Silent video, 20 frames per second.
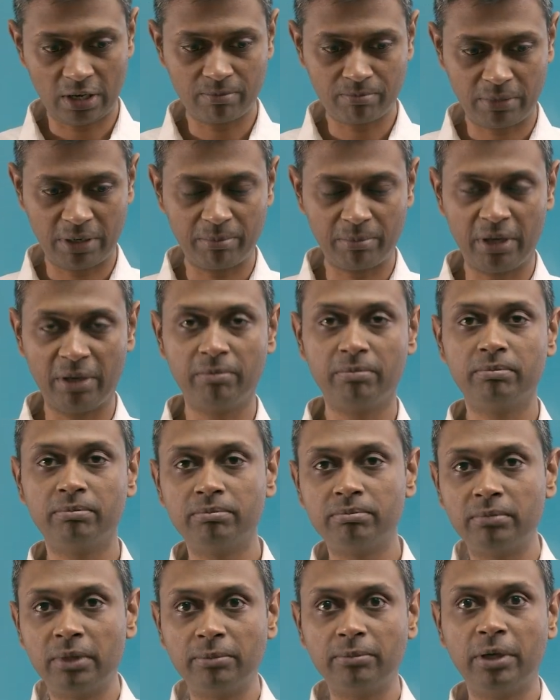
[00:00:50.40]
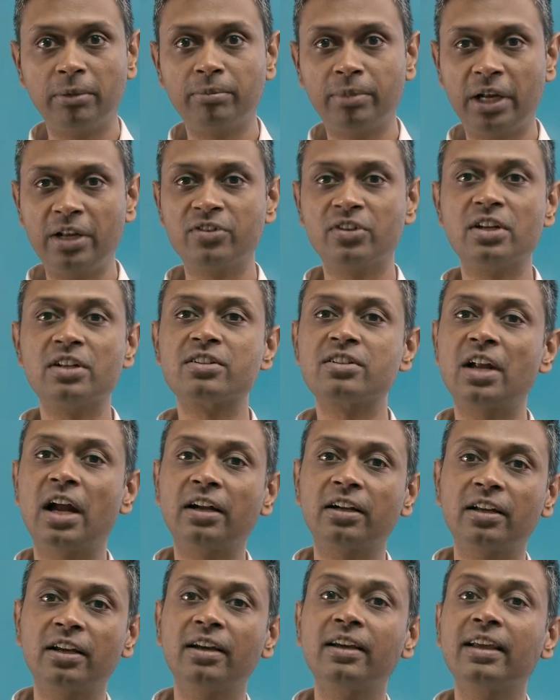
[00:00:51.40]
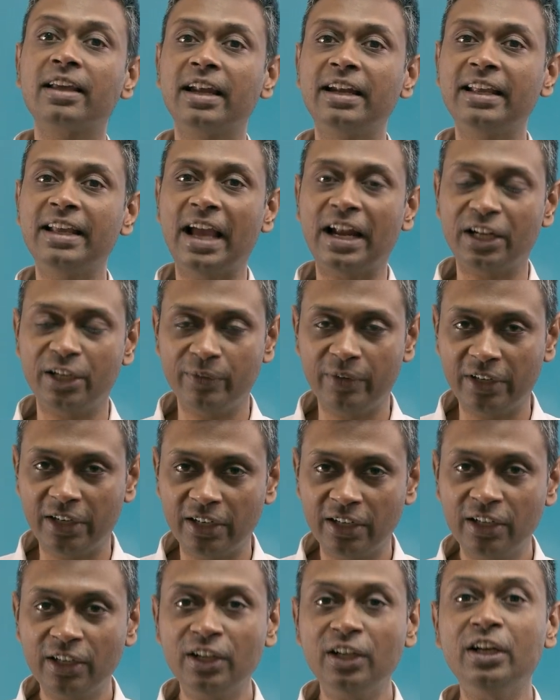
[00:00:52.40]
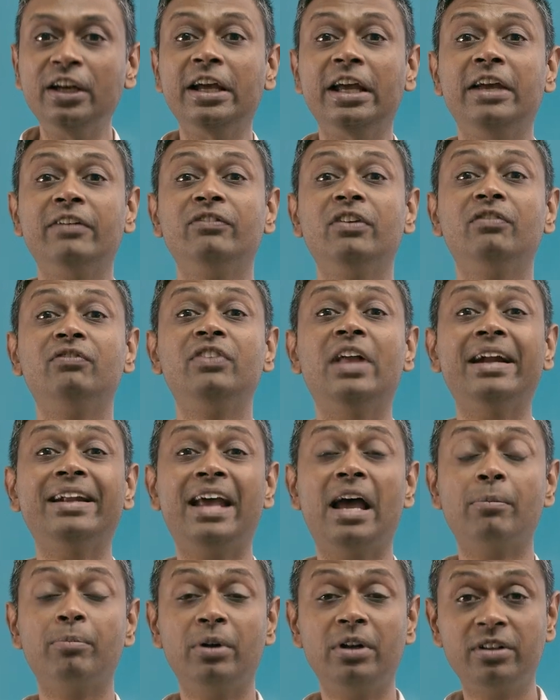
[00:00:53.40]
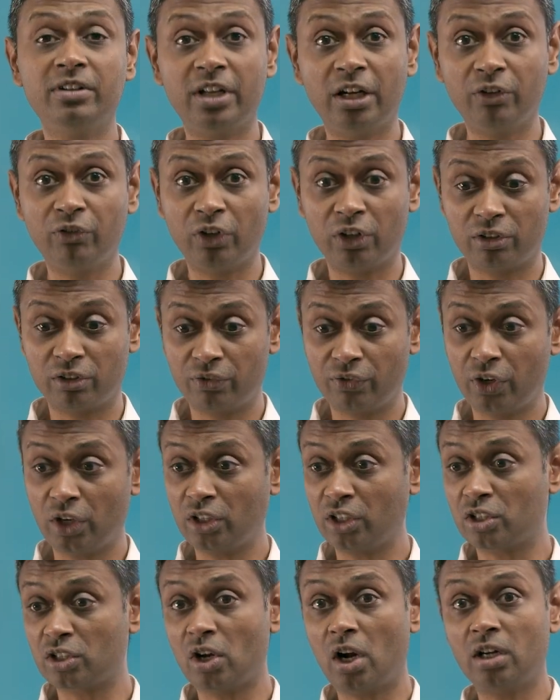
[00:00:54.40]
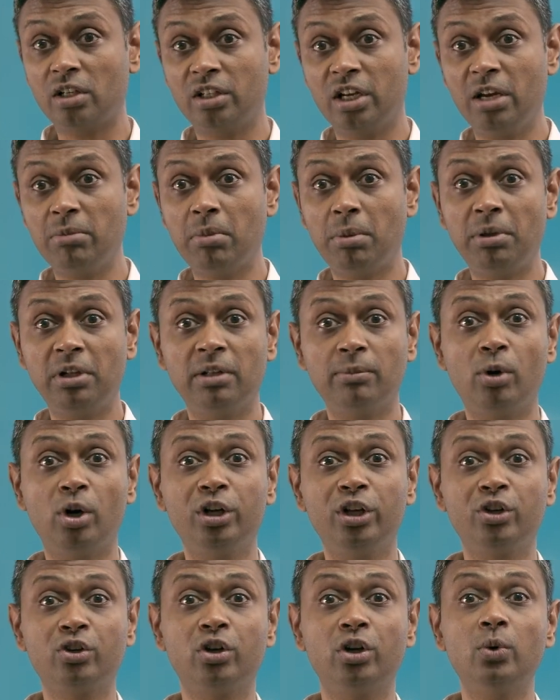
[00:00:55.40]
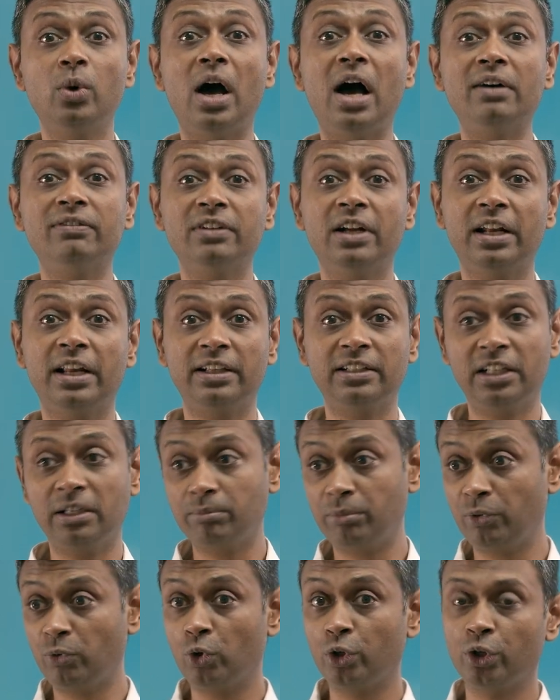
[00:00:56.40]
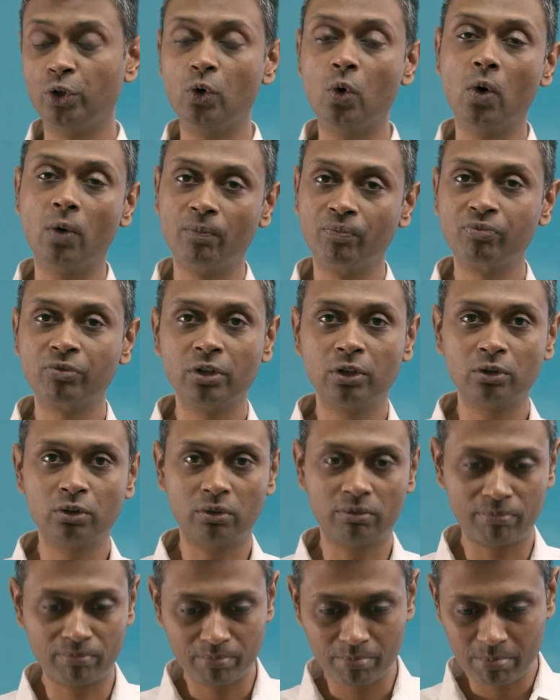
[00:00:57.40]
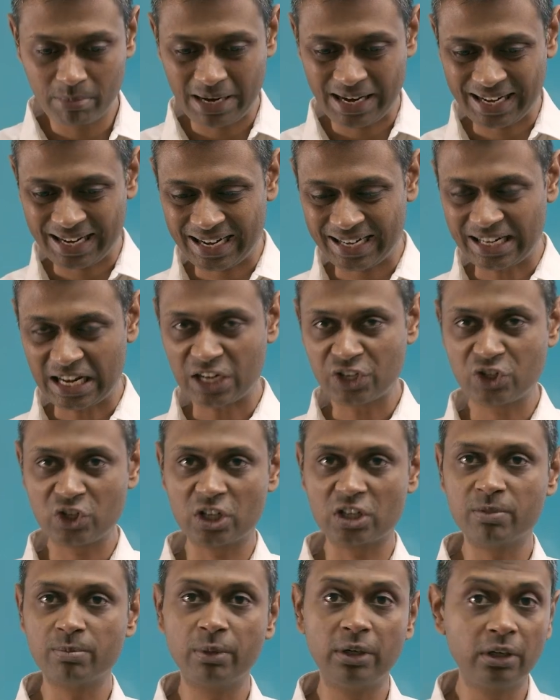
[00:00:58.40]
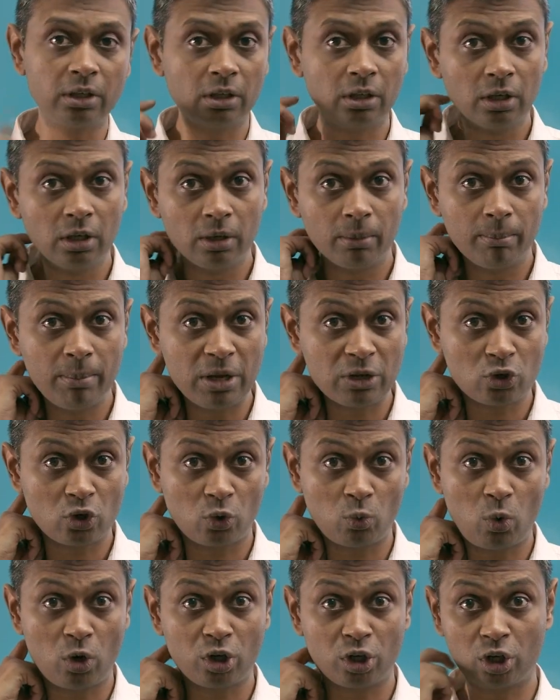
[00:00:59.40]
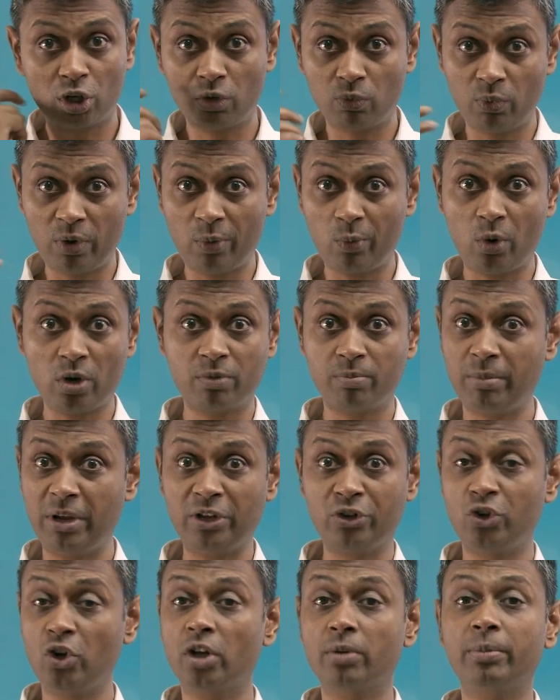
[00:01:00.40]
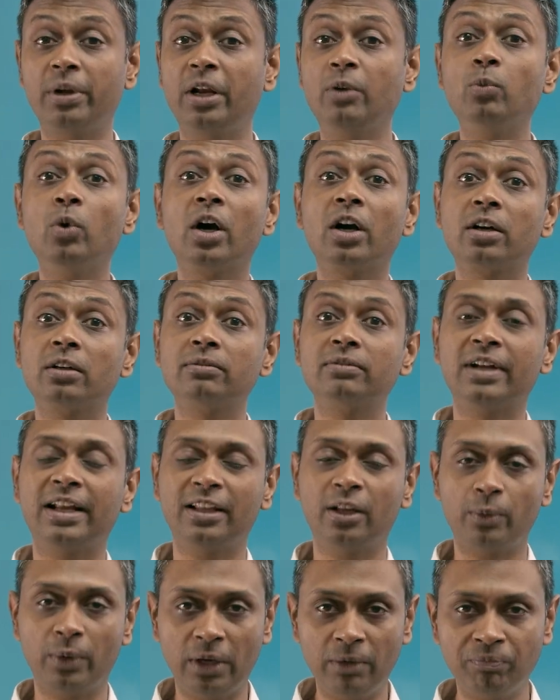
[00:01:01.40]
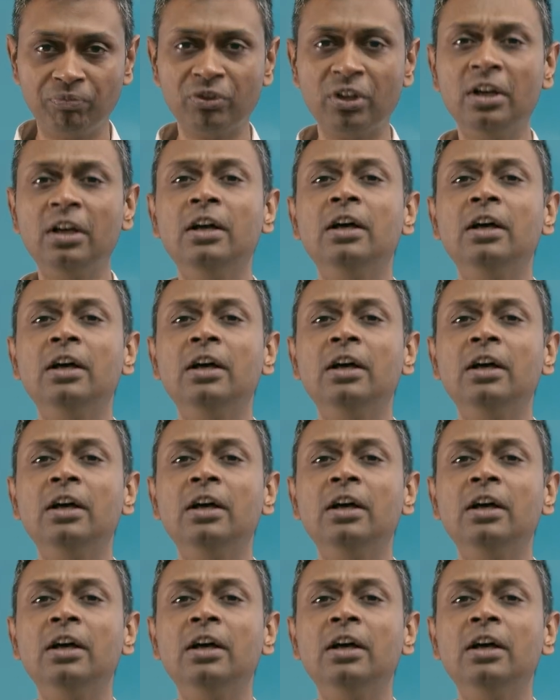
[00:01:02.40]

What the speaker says: My brain cells start getting activated. If that happens, then if you're the slot 3, maybe in the morning you should do a half an hour exam before you go. So make an adjustment based on what makes your brain work rather well.